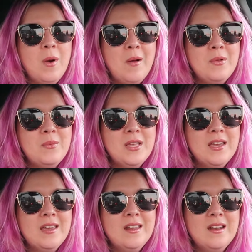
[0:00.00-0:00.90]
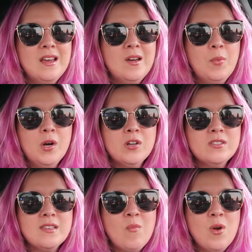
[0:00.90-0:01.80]
were probably in a
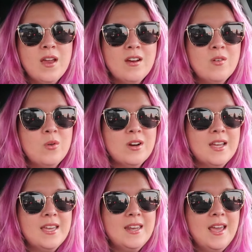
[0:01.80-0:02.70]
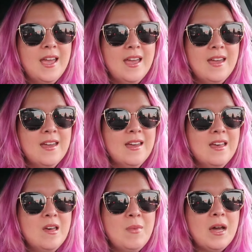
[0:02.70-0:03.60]
purse somewhere or in a
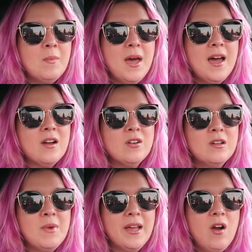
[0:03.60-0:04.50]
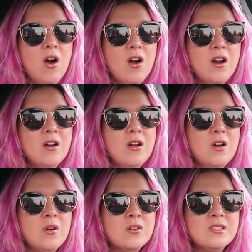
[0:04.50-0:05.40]
backpack or in my car
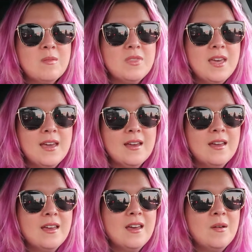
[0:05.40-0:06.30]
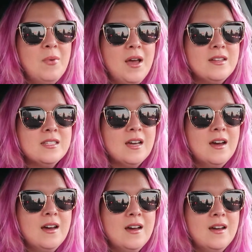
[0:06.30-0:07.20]
or something. But
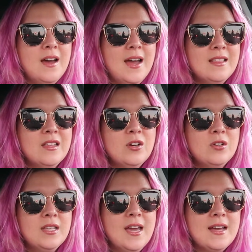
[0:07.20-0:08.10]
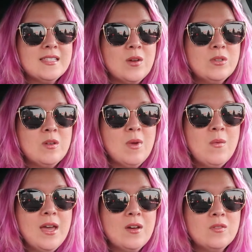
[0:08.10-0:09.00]
uh, I literally, as I was on my
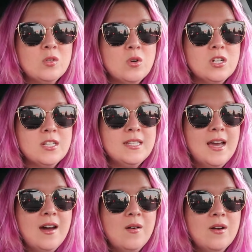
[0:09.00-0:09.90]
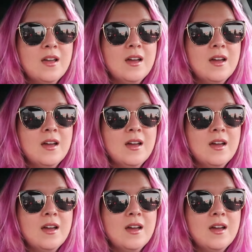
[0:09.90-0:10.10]
way out the door just now,